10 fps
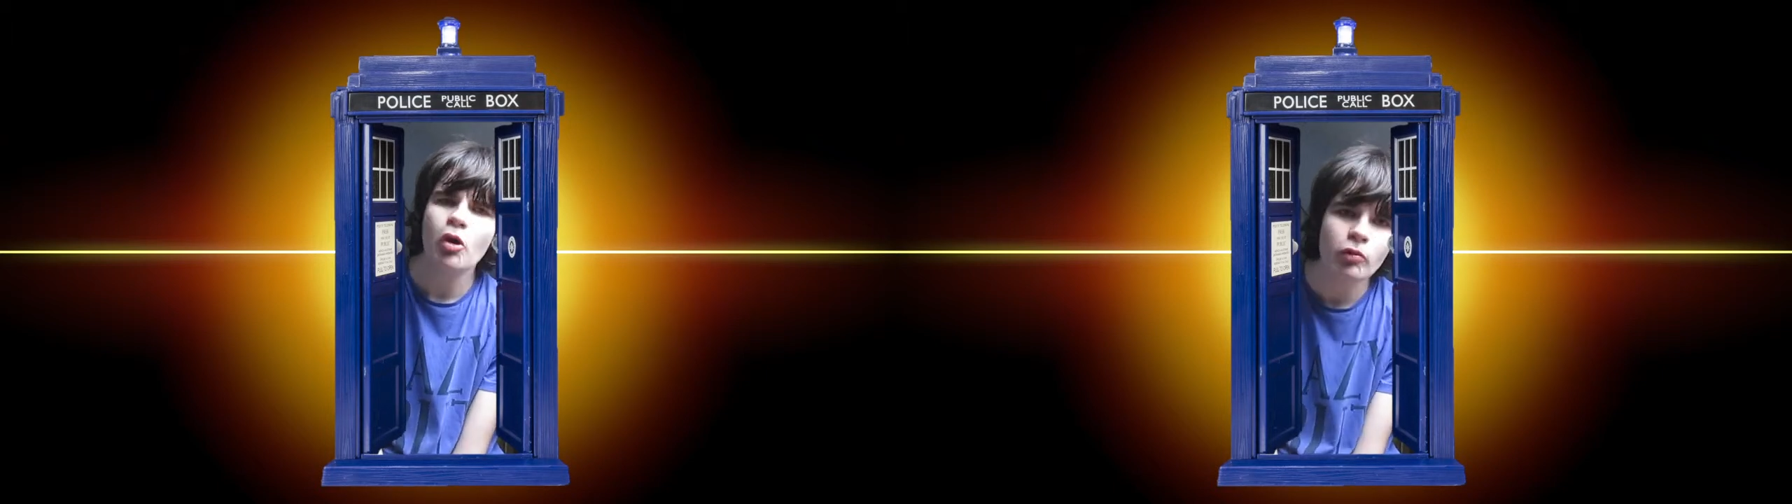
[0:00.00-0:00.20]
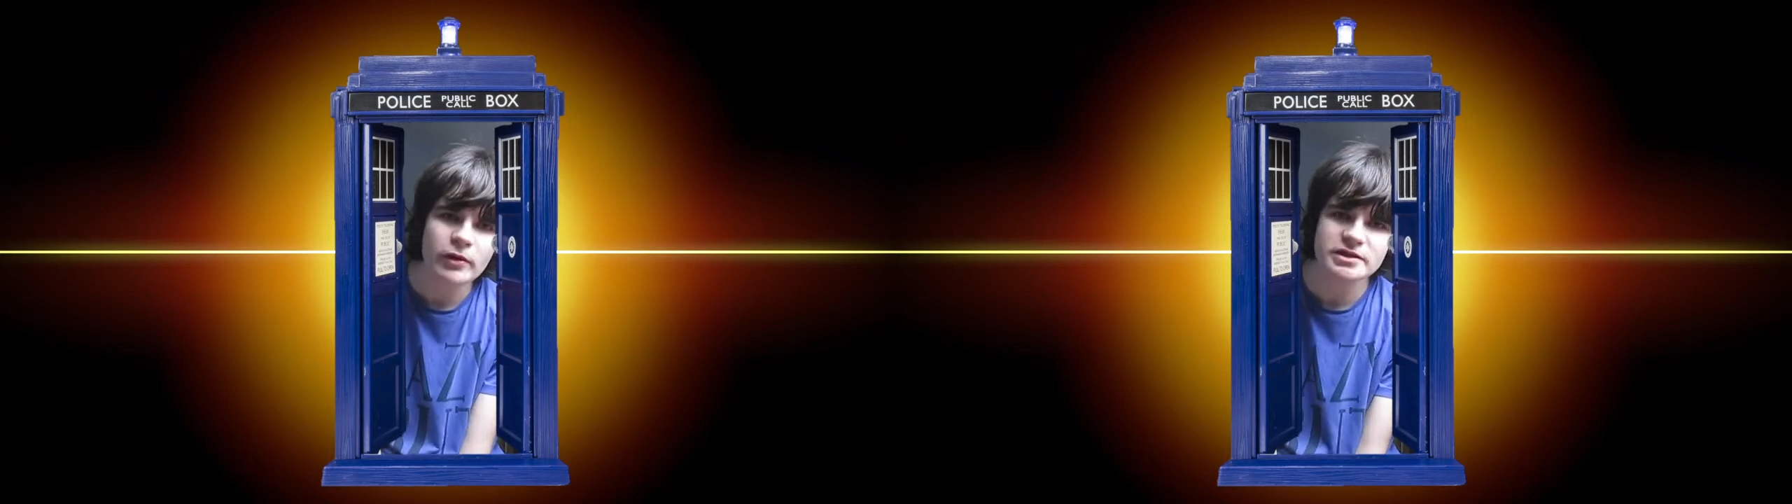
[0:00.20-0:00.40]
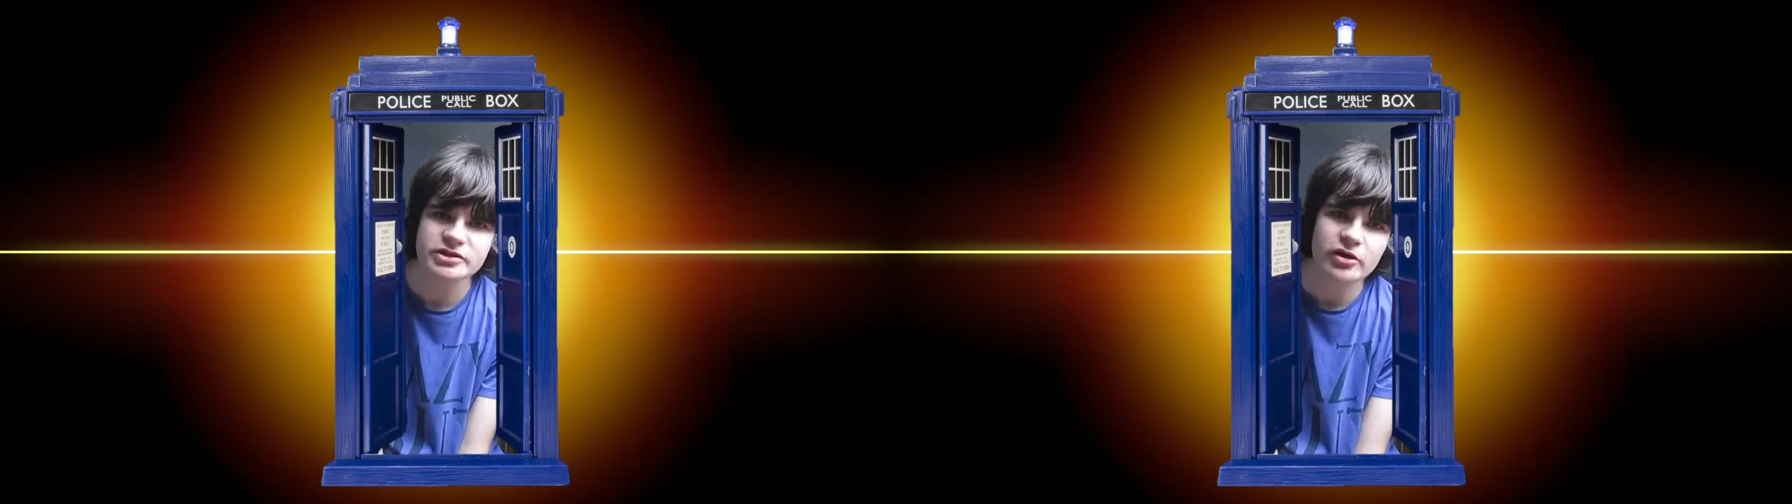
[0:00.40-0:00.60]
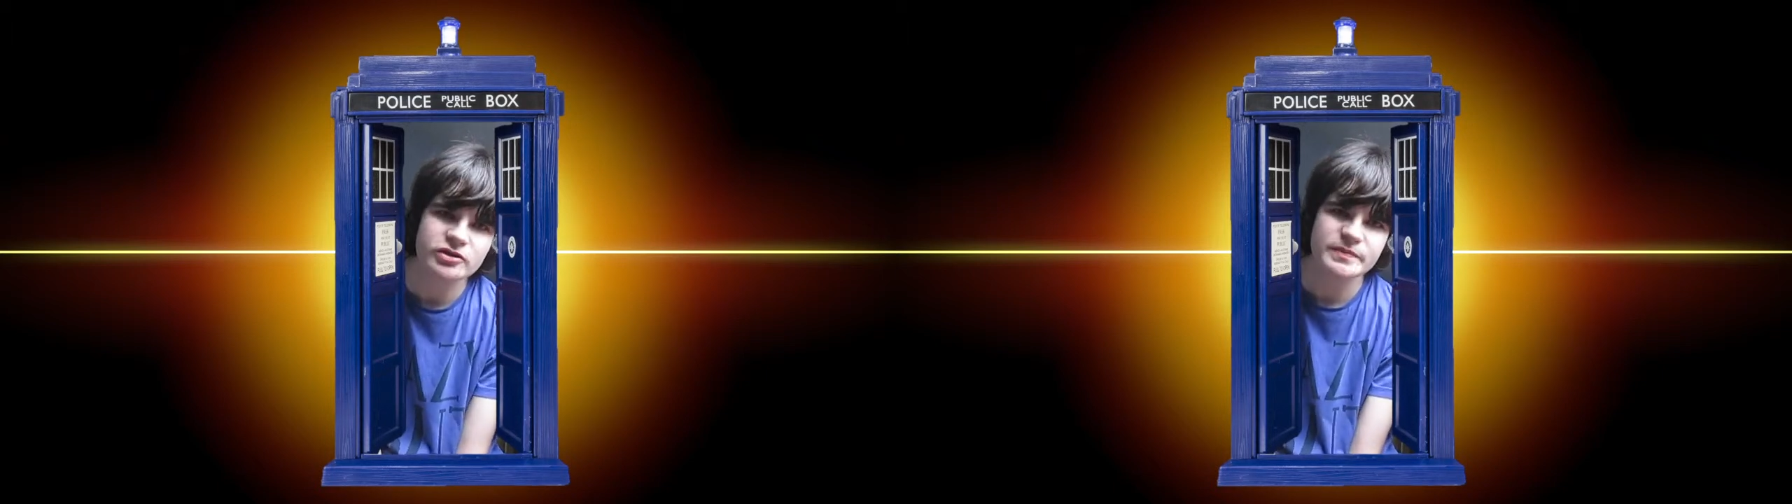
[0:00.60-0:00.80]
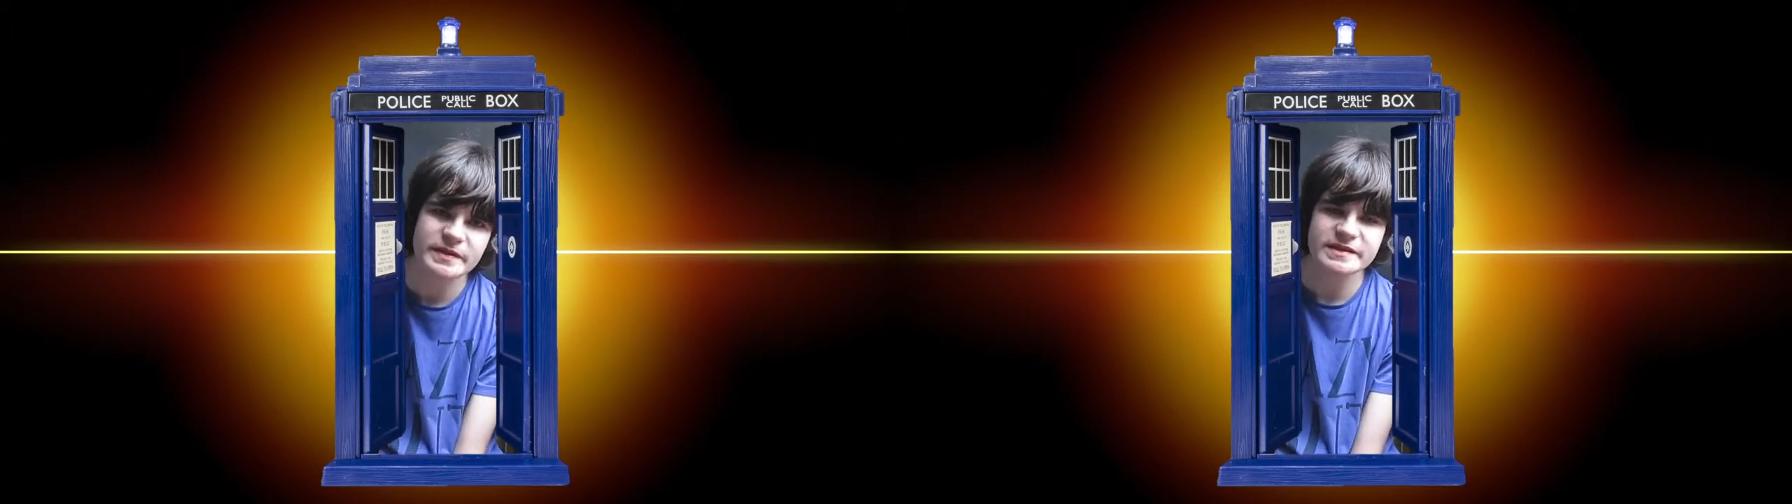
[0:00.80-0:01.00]
always
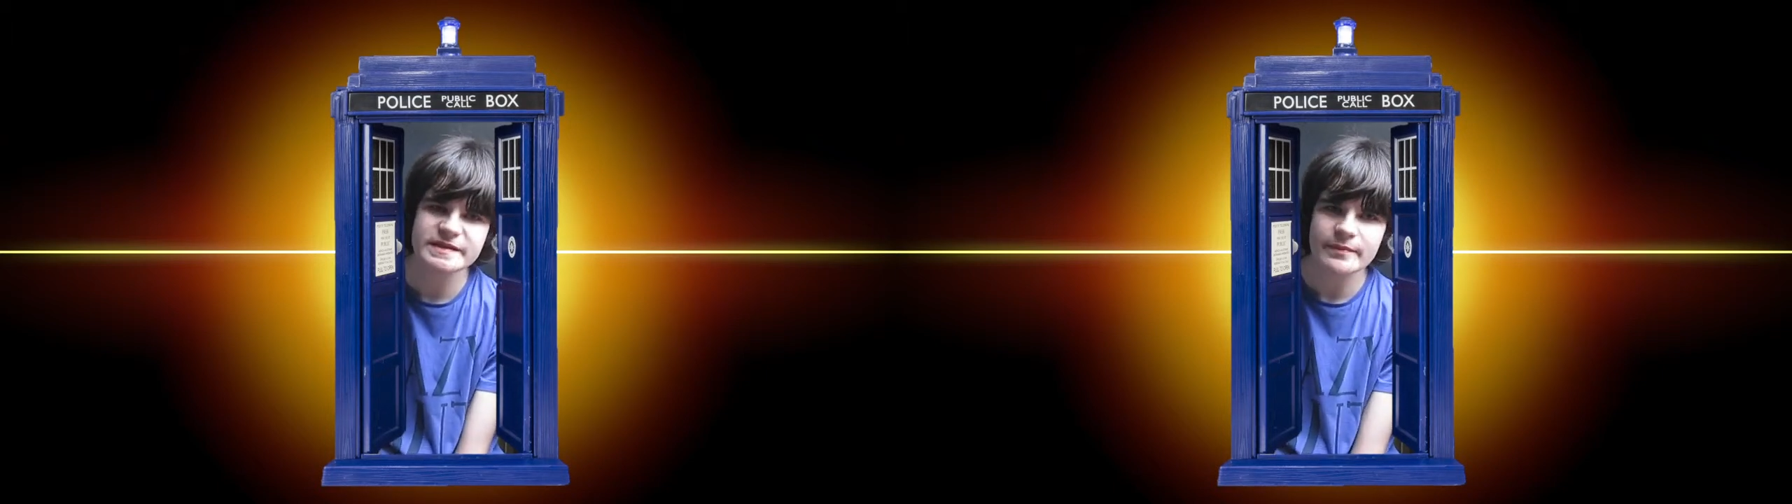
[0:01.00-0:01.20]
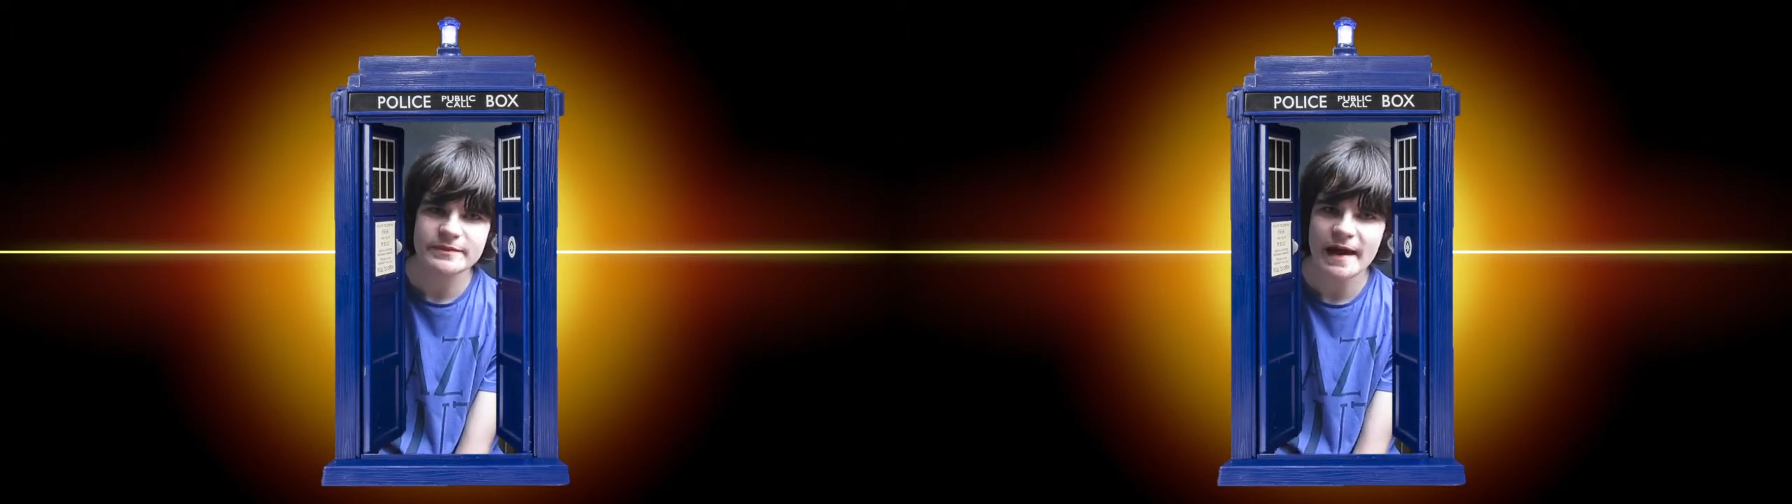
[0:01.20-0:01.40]
going to be a step